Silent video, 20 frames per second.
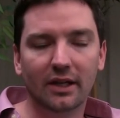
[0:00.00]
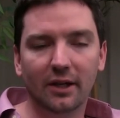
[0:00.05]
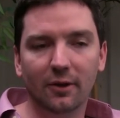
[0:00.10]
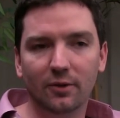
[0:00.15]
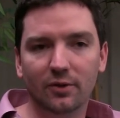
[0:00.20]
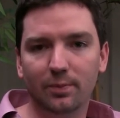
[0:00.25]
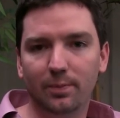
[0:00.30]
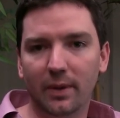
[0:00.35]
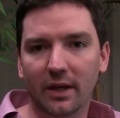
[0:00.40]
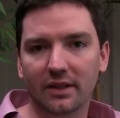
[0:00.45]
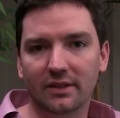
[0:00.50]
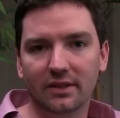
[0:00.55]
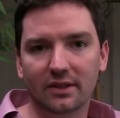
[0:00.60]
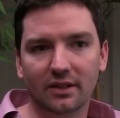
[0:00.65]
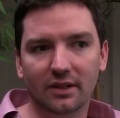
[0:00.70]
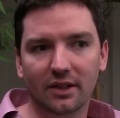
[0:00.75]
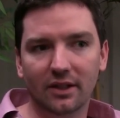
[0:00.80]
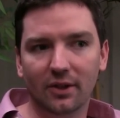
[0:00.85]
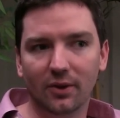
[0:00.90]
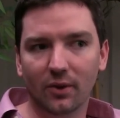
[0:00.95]
it was
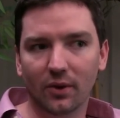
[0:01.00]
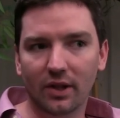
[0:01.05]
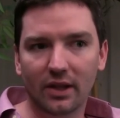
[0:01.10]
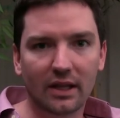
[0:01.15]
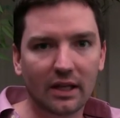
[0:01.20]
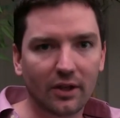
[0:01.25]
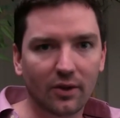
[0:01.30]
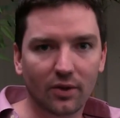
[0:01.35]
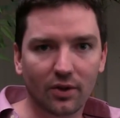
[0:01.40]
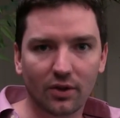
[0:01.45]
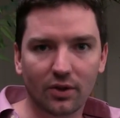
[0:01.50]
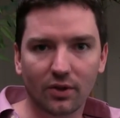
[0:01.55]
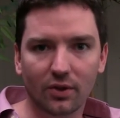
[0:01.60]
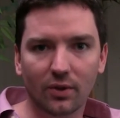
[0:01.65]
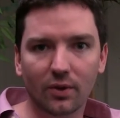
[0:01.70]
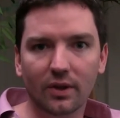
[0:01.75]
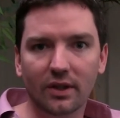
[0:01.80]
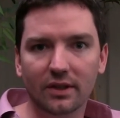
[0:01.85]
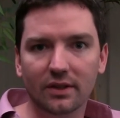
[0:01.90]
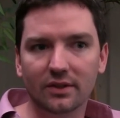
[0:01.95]
basically the only thing you could
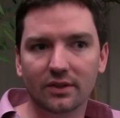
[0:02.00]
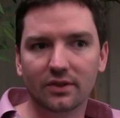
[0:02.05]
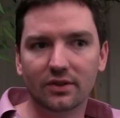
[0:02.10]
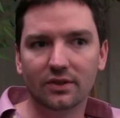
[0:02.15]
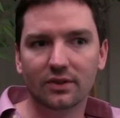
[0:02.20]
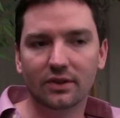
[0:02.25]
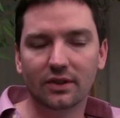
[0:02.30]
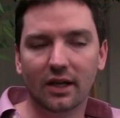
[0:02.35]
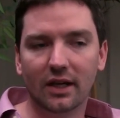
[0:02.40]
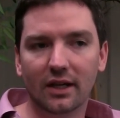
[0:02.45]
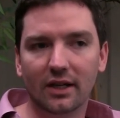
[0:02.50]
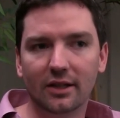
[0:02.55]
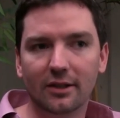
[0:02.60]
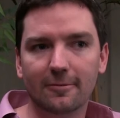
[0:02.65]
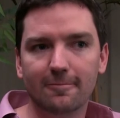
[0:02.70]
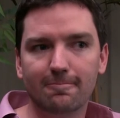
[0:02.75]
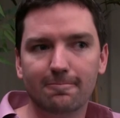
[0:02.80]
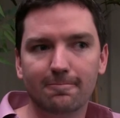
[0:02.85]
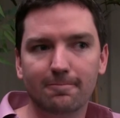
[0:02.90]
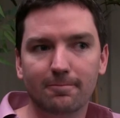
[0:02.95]
do is
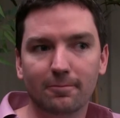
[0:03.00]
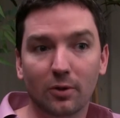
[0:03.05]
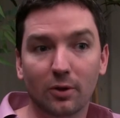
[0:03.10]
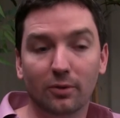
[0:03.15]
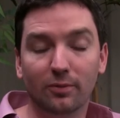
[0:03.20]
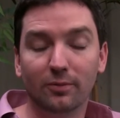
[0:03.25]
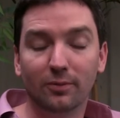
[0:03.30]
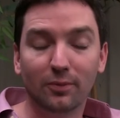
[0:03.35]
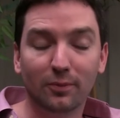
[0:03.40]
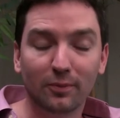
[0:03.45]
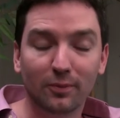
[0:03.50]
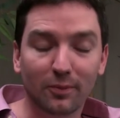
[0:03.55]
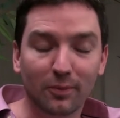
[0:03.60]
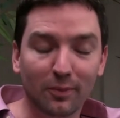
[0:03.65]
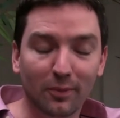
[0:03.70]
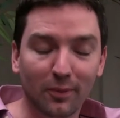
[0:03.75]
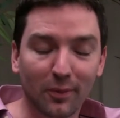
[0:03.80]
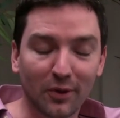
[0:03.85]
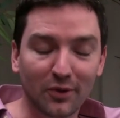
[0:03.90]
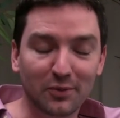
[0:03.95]
uh, well
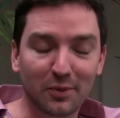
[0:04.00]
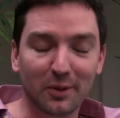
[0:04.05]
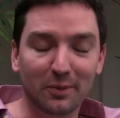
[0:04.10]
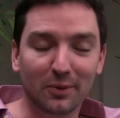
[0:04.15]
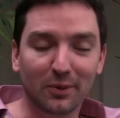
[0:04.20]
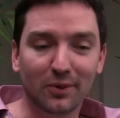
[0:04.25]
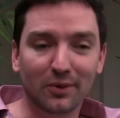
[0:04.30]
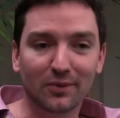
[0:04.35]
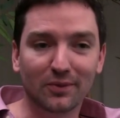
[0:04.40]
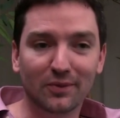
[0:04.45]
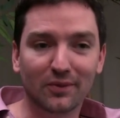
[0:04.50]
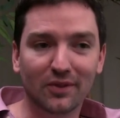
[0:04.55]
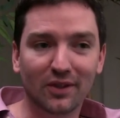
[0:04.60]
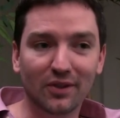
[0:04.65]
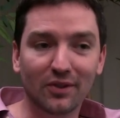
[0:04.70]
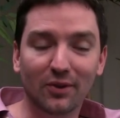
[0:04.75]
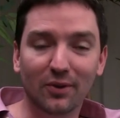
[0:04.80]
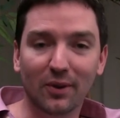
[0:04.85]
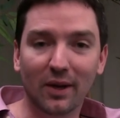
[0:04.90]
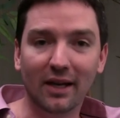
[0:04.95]
most people
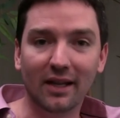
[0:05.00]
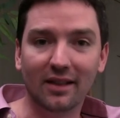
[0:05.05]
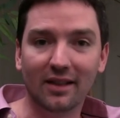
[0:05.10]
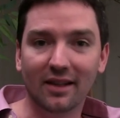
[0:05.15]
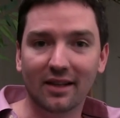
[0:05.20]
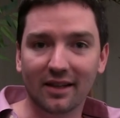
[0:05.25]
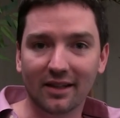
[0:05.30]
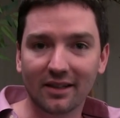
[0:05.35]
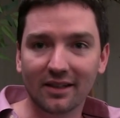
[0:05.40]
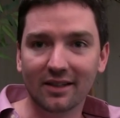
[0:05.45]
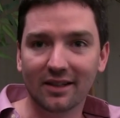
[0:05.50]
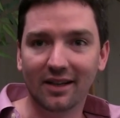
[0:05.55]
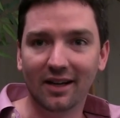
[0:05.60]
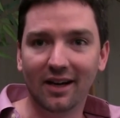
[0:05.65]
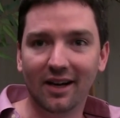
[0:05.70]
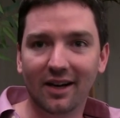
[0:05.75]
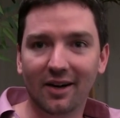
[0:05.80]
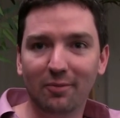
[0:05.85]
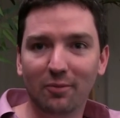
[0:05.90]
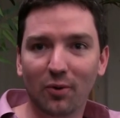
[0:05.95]
didn't do anything
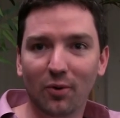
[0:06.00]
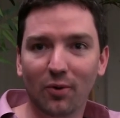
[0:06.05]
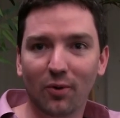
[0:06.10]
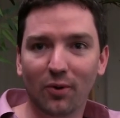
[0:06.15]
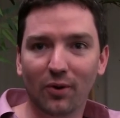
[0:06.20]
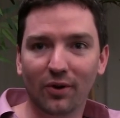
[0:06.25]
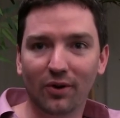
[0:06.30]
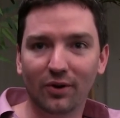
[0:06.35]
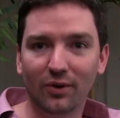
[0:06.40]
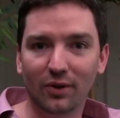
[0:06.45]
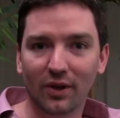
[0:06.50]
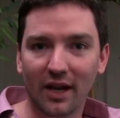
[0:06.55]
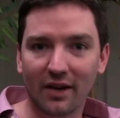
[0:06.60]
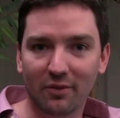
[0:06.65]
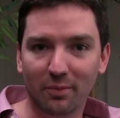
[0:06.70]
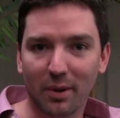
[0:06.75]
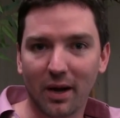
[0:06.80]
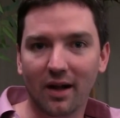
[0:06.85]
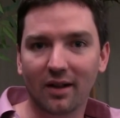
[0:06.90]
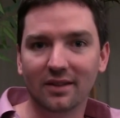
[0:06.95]
um, or you could
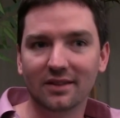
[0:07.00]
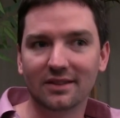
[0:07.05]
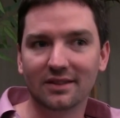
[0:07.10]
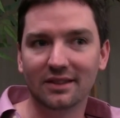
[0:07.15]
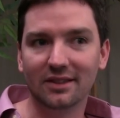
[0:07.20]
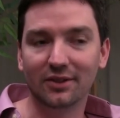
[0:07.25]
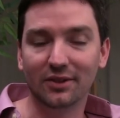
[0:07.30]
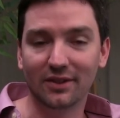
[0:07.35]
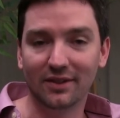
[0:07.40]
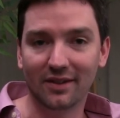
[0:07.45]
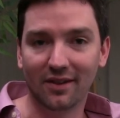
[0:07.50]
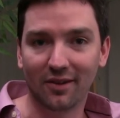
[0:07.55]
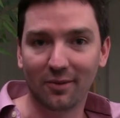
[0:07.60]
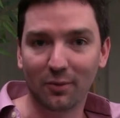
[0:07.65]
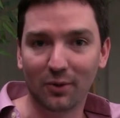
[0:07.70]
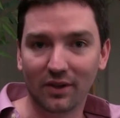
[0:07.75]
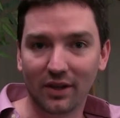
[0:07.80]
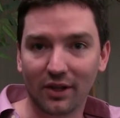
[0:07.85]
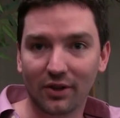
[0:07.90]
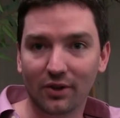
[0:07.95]
have a policy and you could tell
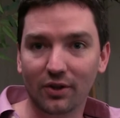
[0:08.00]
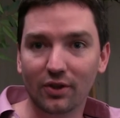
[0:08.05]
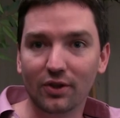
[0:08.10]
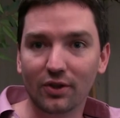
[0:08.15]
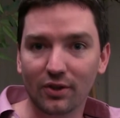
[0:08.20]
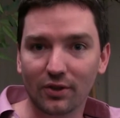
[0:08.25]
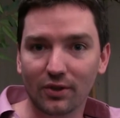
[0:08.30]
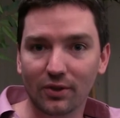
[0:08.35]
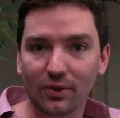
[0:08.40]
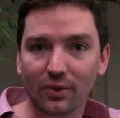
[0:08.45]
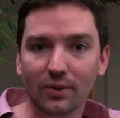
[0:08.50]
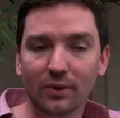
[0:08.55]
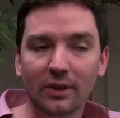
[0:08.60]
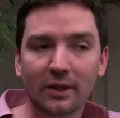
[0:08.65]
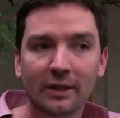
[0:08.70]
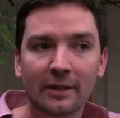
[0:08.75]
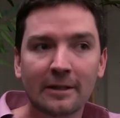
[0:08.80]
them what they couldn't do